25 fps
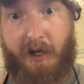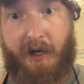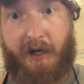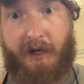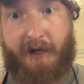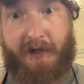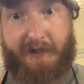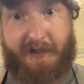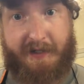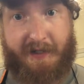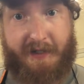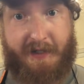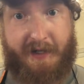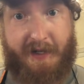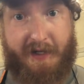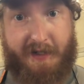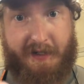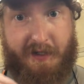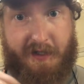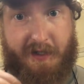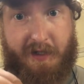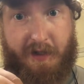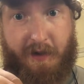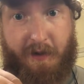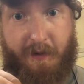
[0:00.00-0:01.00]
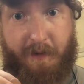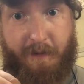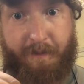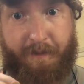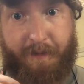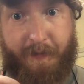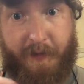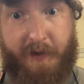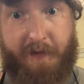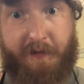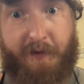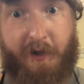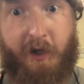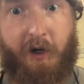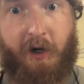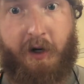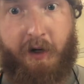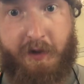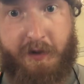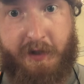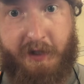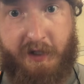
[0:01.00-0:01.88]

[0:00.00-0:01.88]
and as it does so, if the car is